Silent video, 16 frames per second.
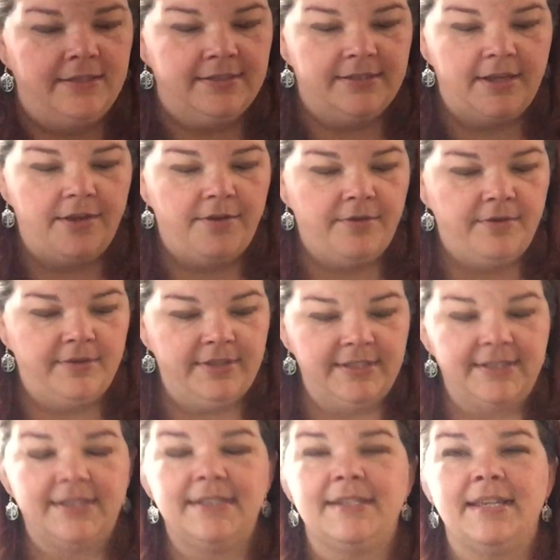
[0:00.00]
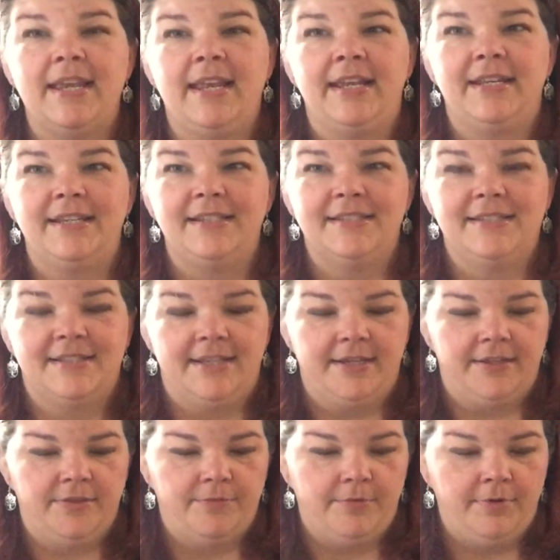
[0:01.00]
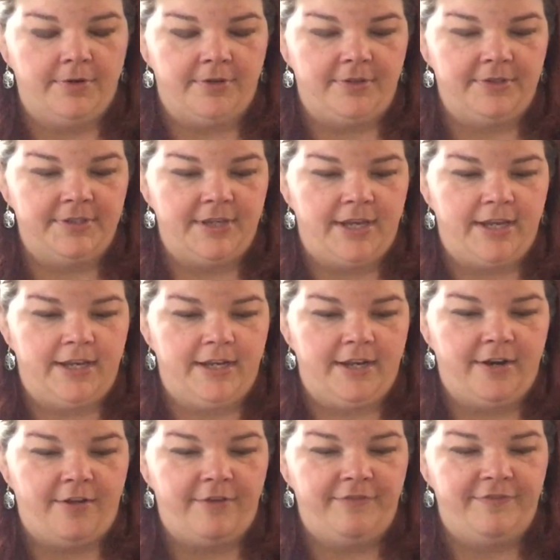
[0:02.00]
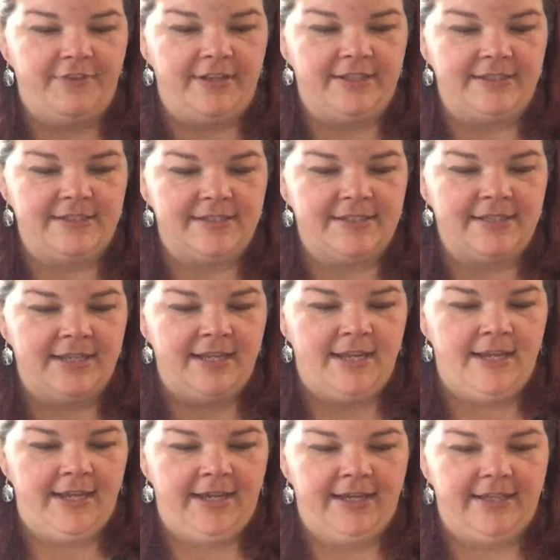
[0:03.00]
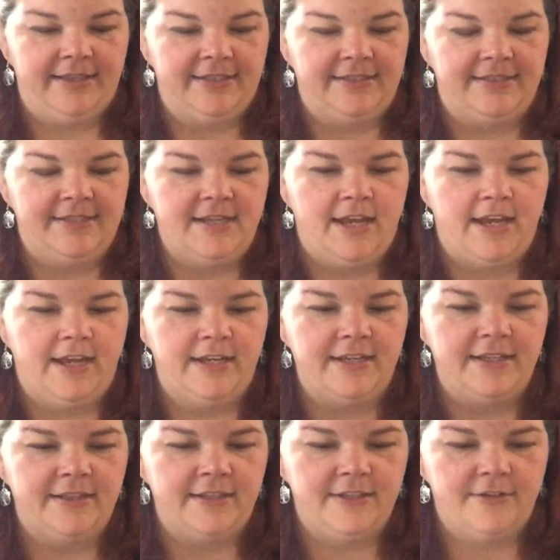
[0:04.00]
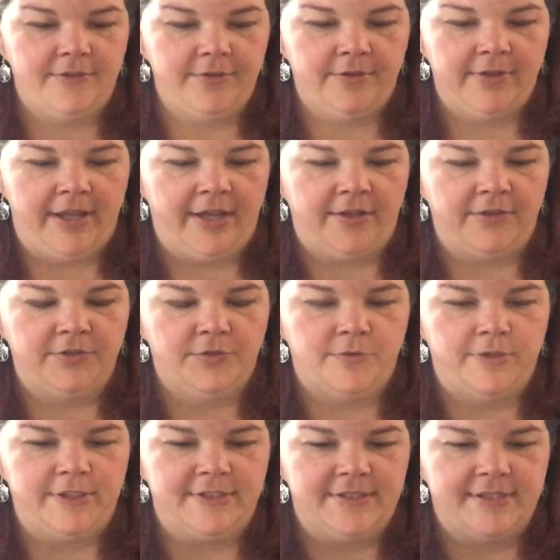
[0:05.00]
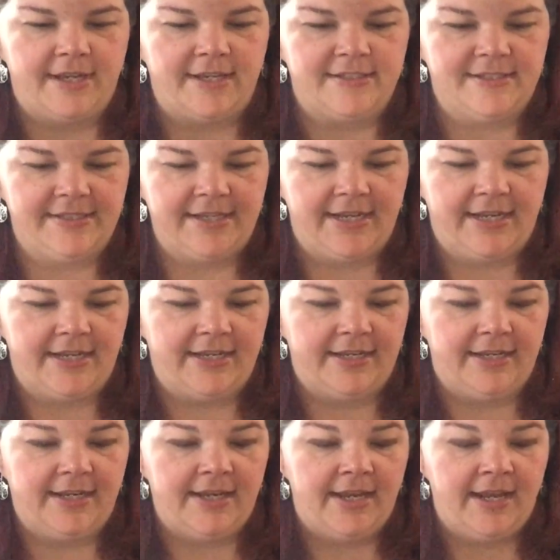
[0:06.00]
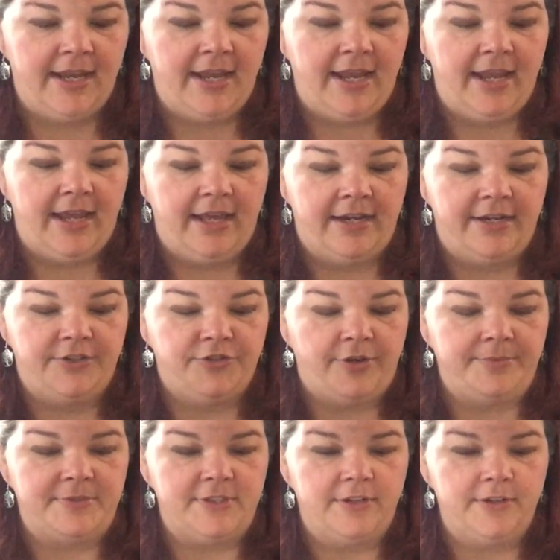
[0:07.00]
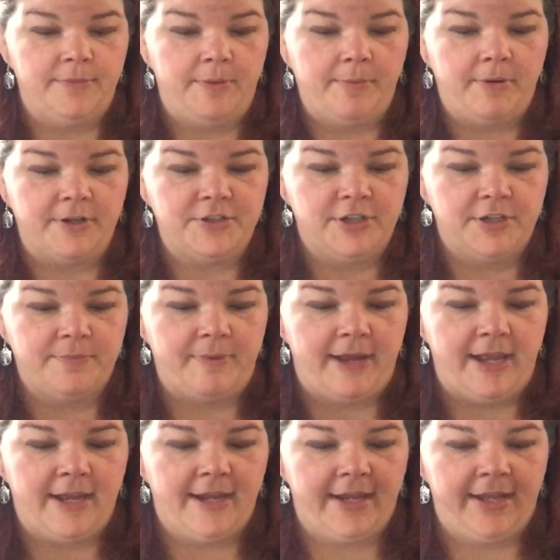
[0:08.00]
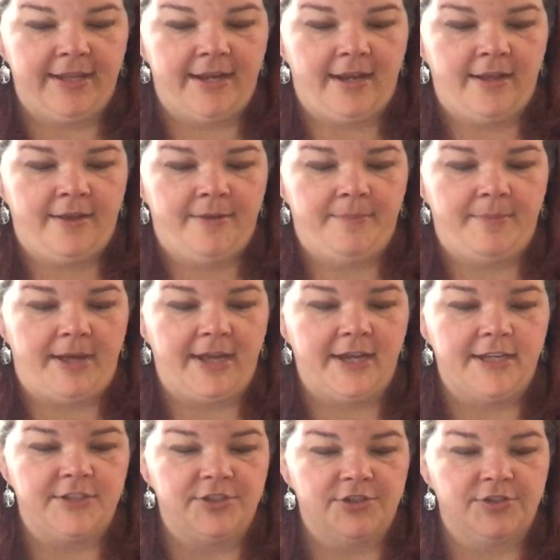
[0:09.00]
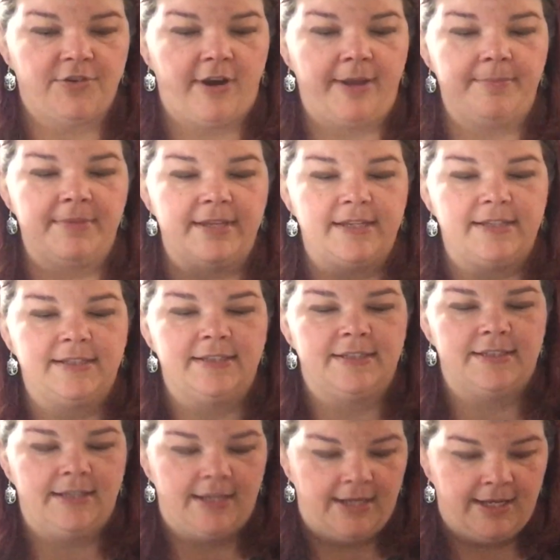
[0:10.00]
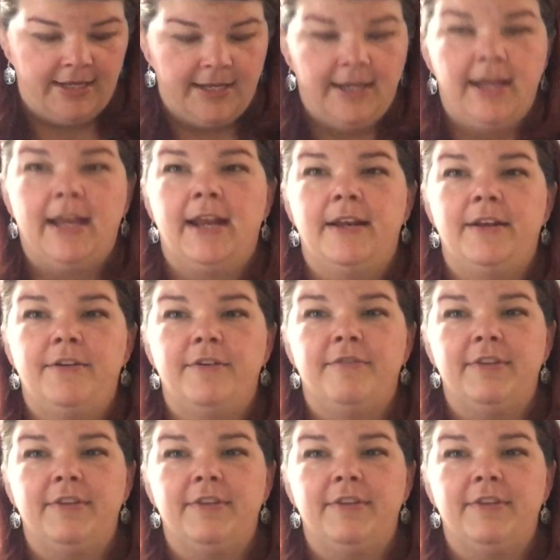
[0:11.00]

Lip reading: So this is the handiest thing in the world, and it all fits in this tiny little Altoid size tin, and it drops down in my project bag, and I can just grab this, and I know